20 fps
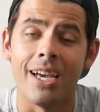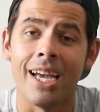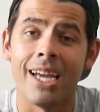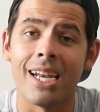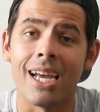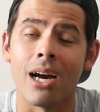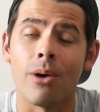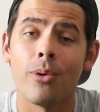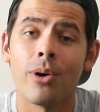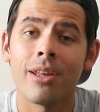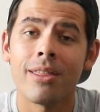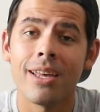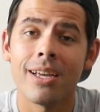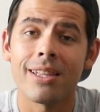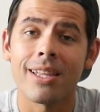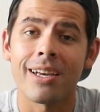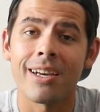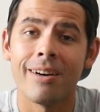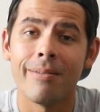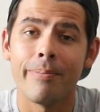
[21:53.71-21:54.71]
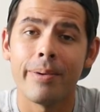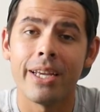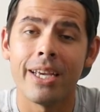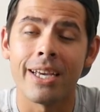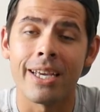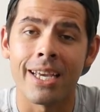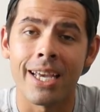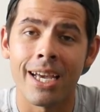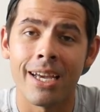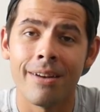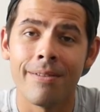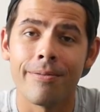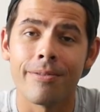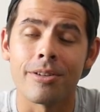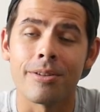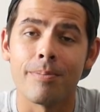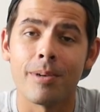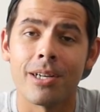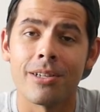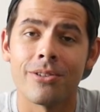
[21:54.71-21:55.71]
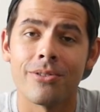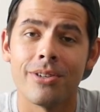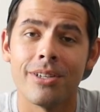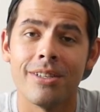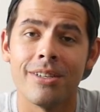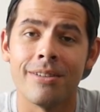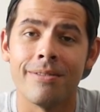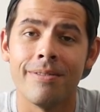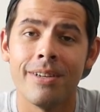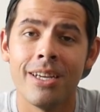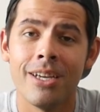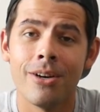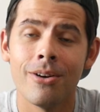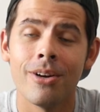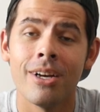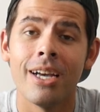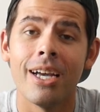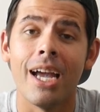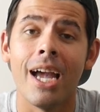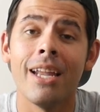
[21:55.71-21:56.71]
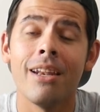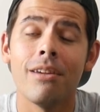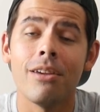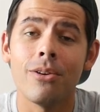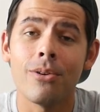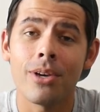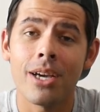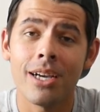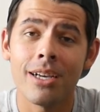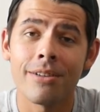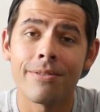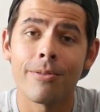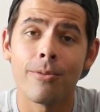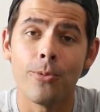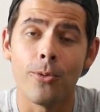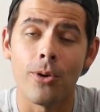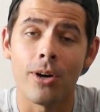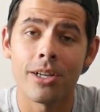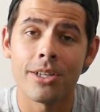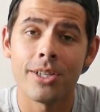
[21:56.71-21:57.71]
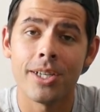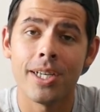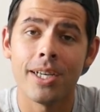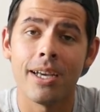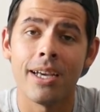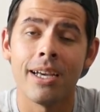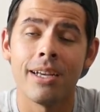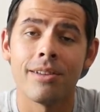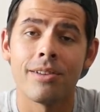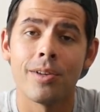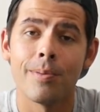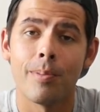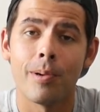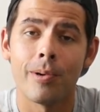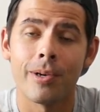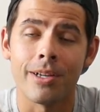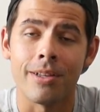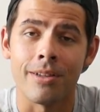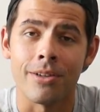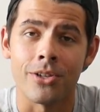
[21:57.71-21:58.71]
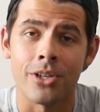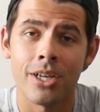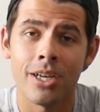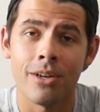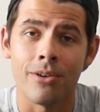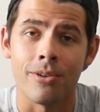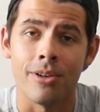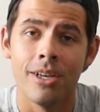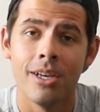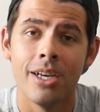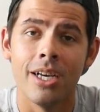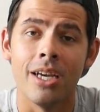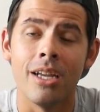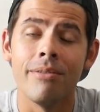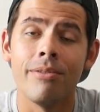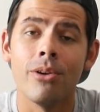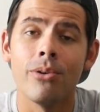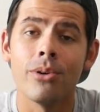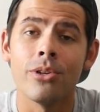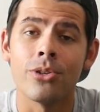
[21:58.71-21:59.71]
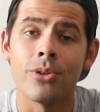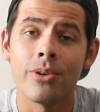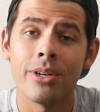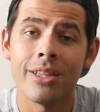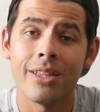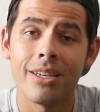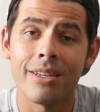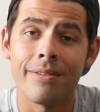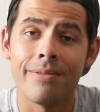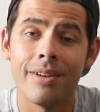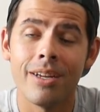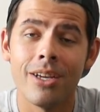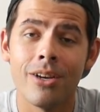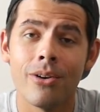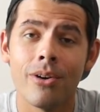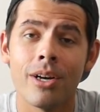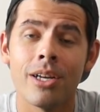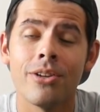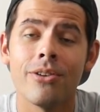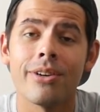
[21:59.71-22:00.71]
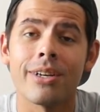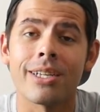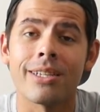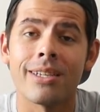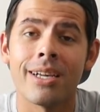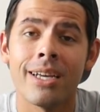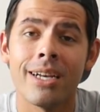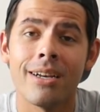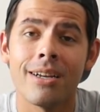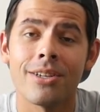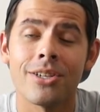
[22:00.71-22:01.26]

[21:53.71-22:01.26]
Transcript: And I want to thank the company again for sponsoring this video, and to you guys for watching and supporting the channel. And if you enjoyed this video and you're excited to